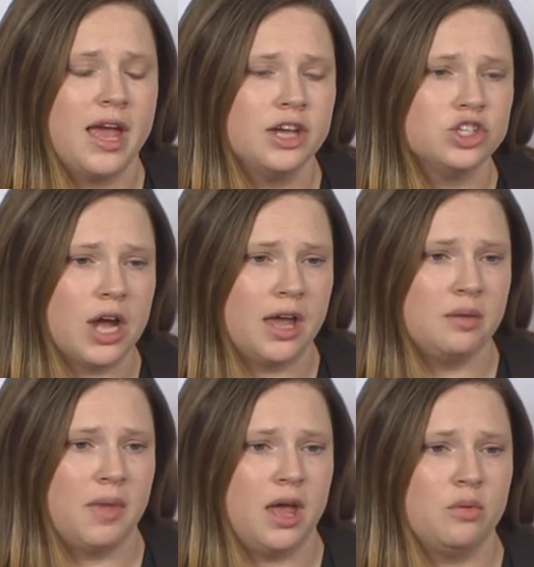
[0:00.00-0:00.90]

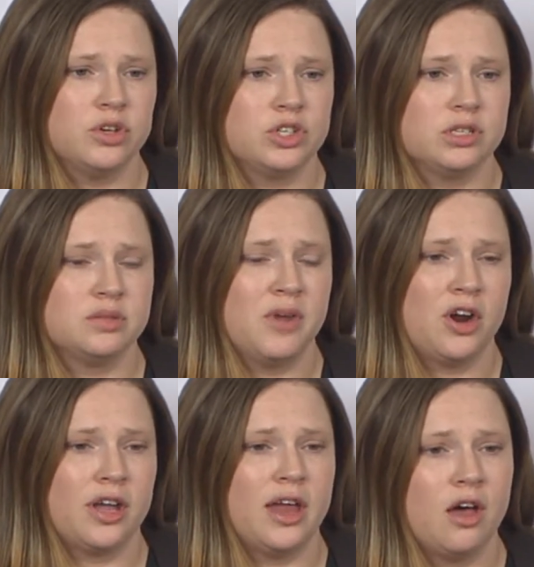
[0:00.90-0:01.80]
AHIMA, which is
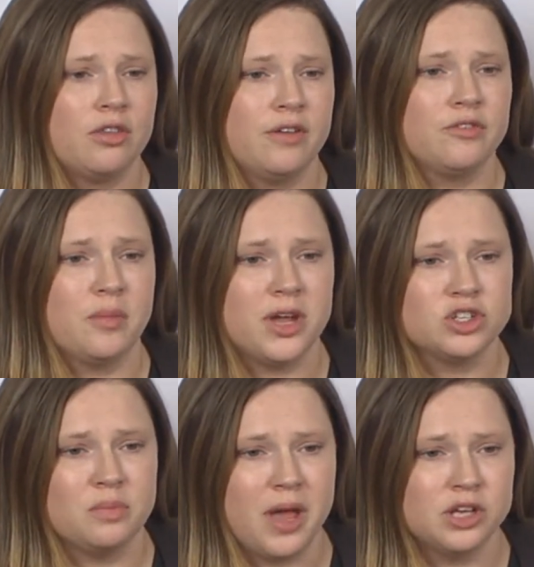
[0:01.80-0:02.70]
American Health
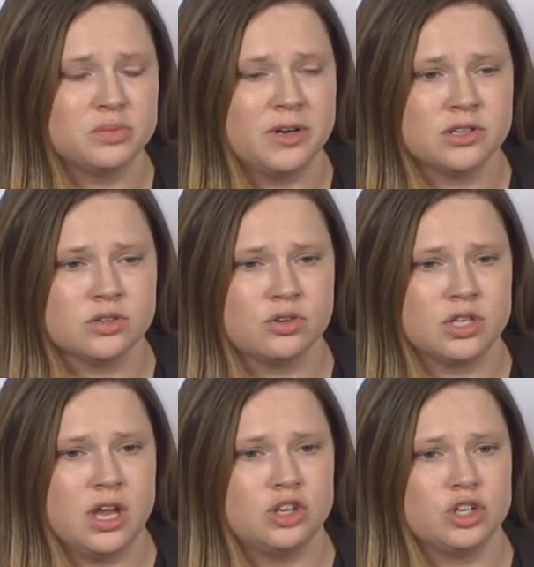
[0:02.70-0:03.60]
Information Management
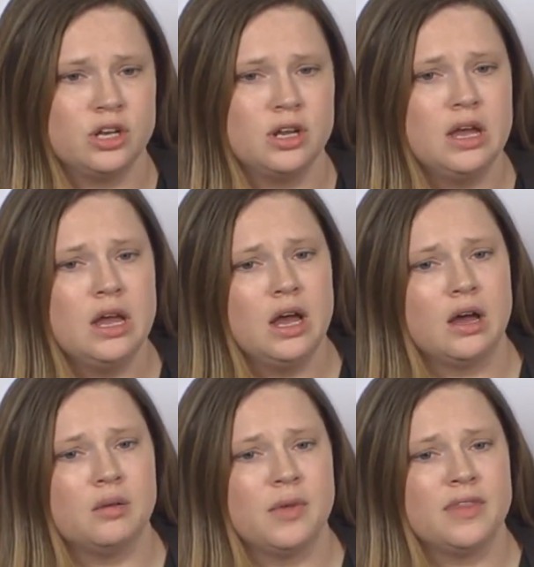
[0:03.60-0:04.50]
Association,
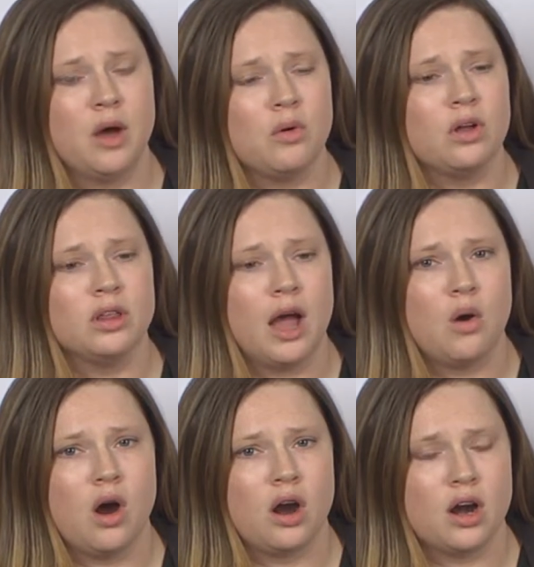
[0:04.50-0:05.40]
um, and that will
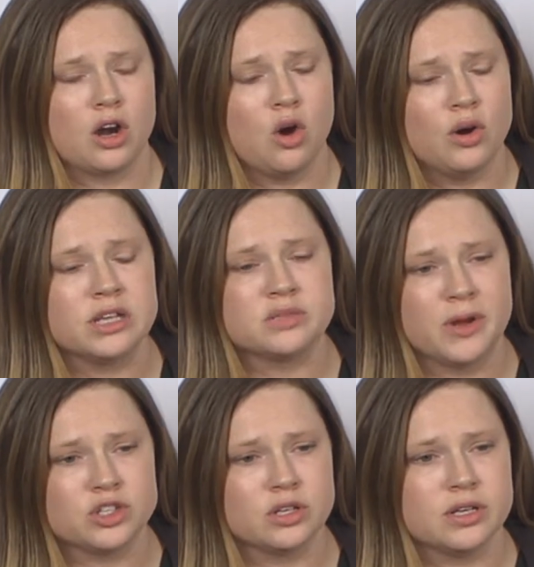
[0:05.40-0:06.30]
allow our coding
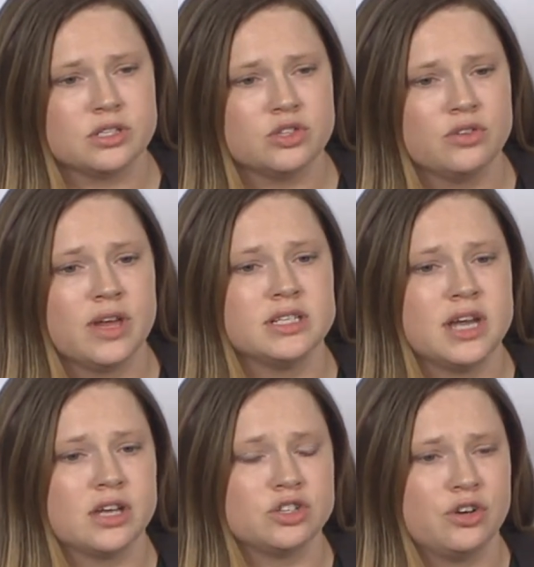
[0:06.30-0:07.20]
specialists to then
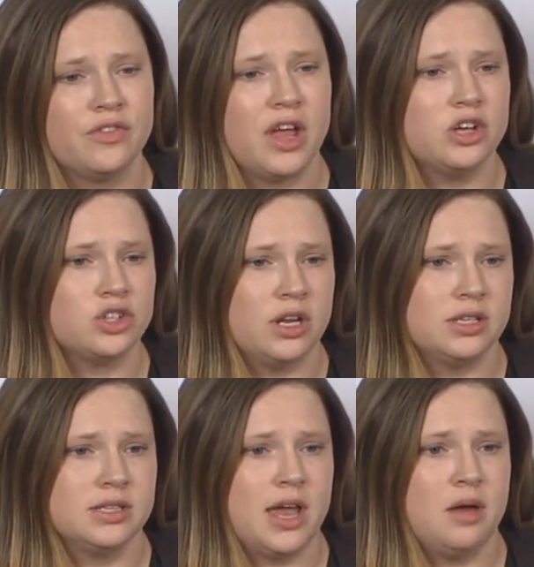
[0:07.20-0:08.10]
take a certification
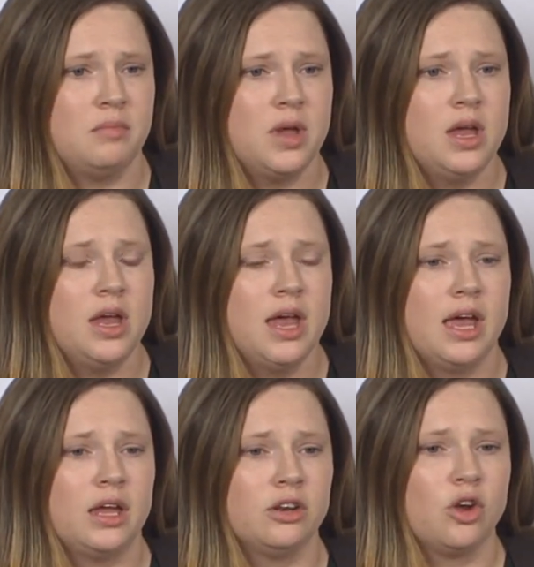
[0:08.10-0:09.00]
exam
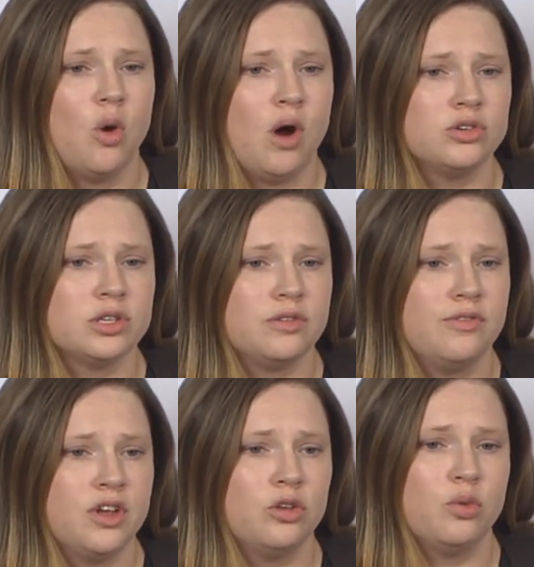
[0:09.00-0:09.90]
and go out into the
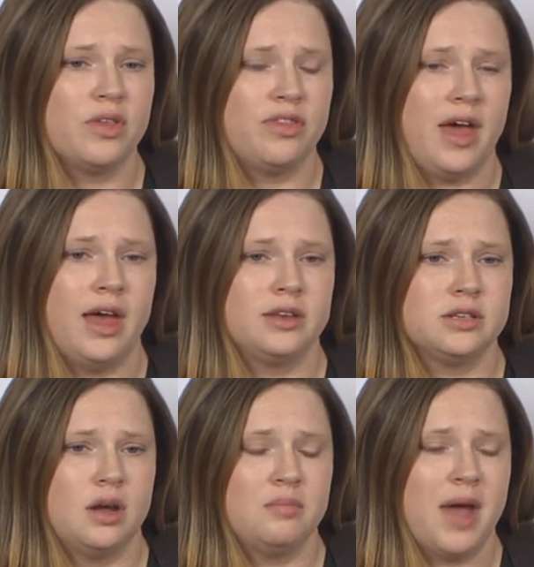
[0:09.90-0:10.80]
field with
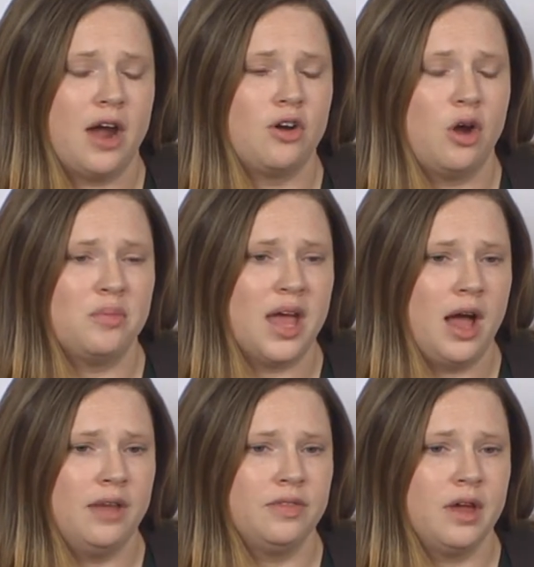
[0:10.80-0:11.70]
that um, background
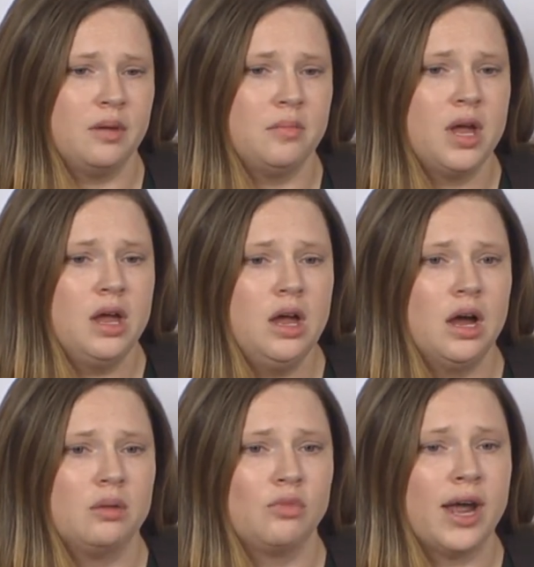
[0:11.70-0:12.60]
behind them.
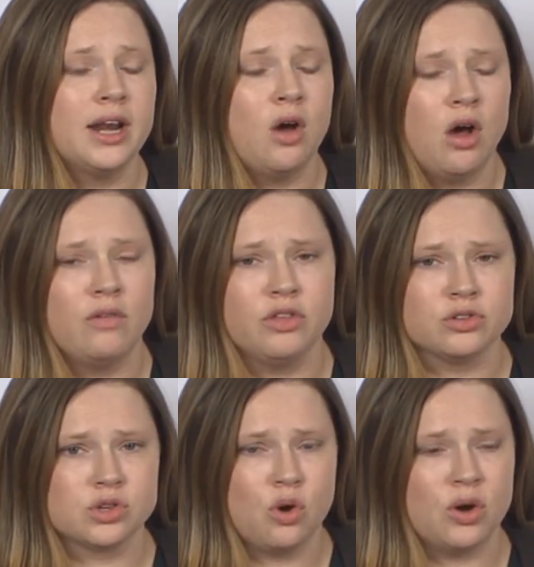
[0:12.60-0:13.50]
Um, right now, all of
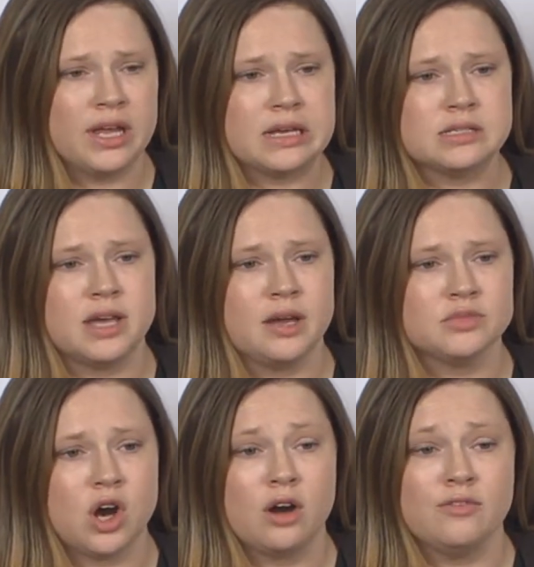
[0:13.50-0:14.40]
those coding
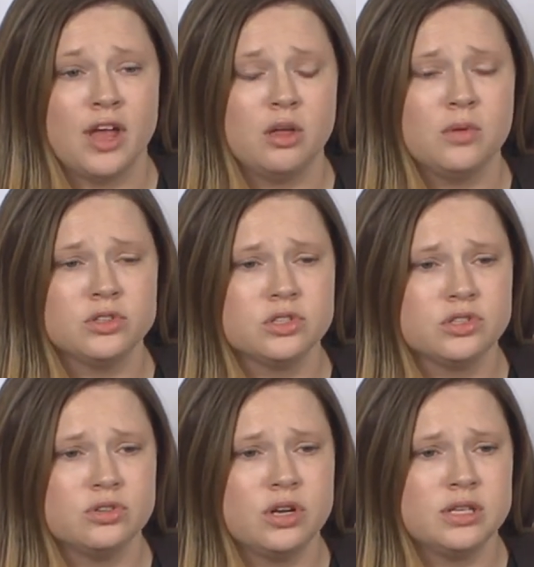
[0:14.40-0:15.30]
exams are available to
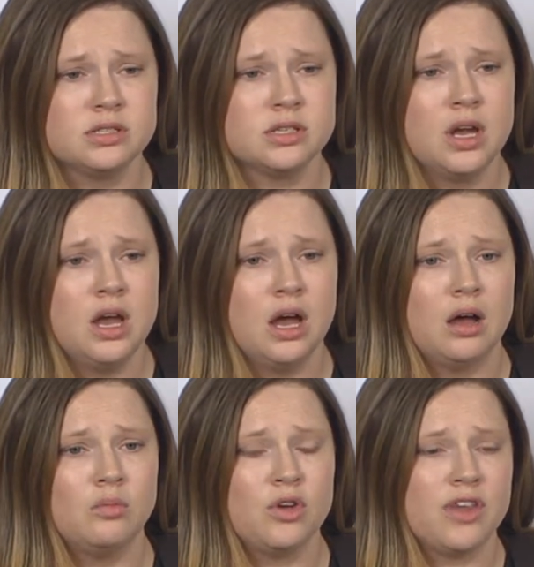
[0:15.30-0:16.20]
students
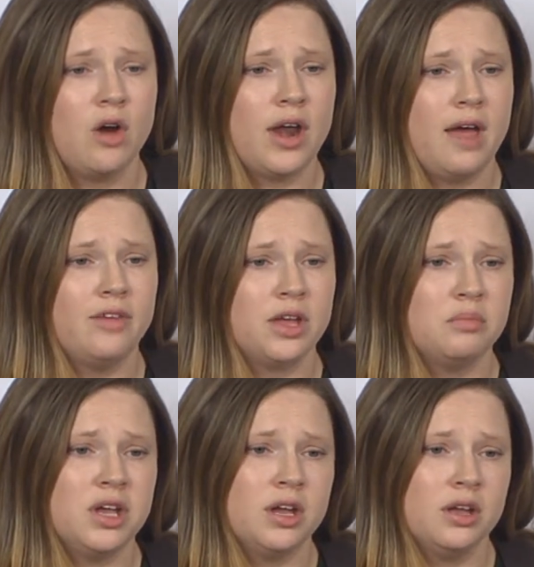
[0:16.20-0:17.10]
um, without having
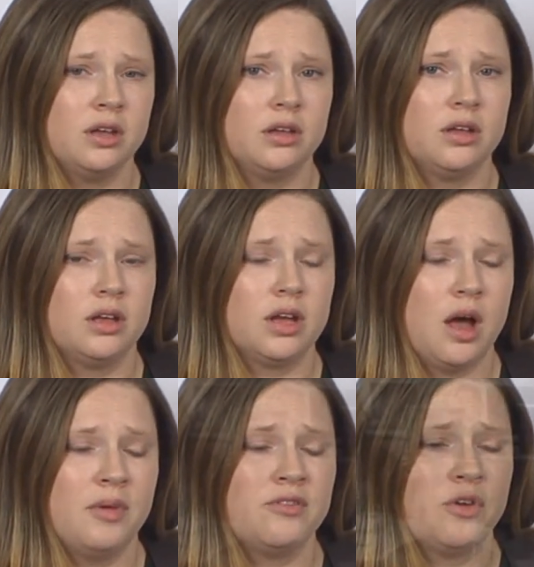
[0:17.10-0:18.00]
it being
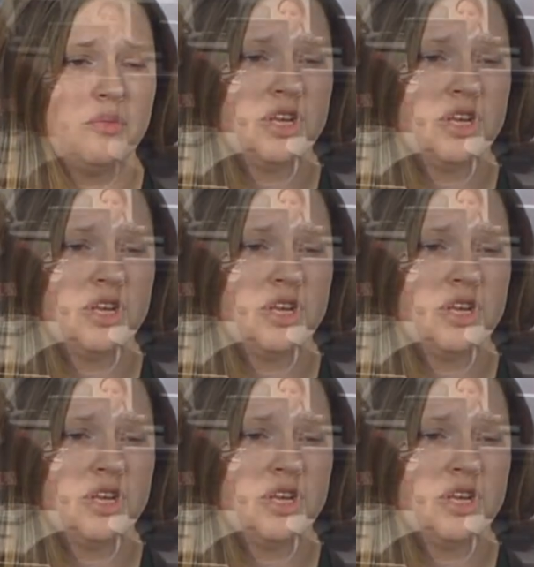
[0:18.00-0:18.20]
coming from